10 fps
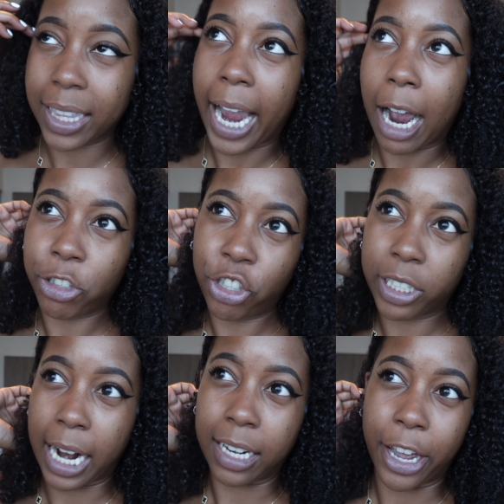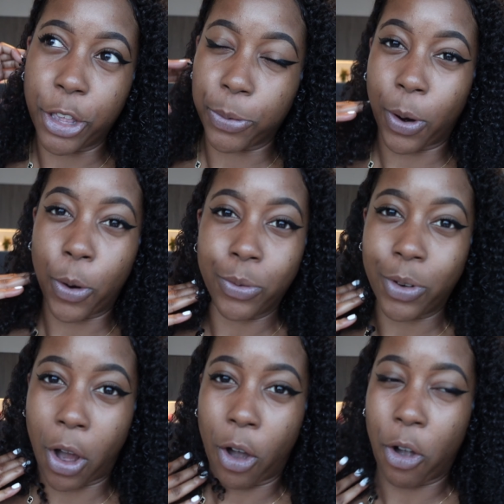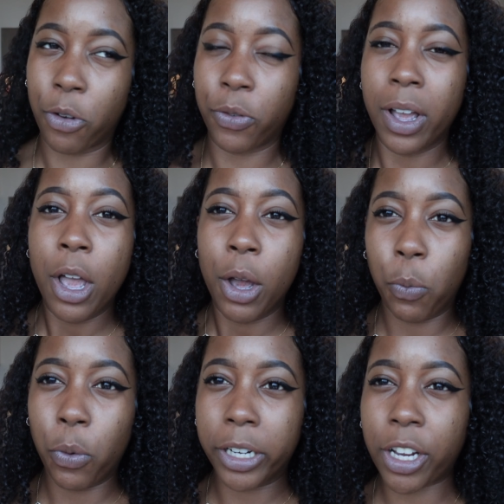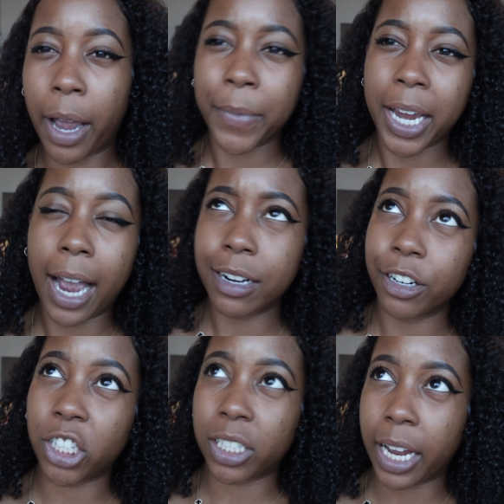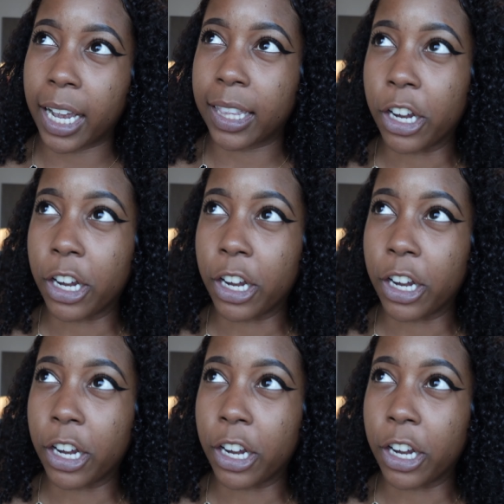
Like I was just kind of like thrown off, which I mean, I understand,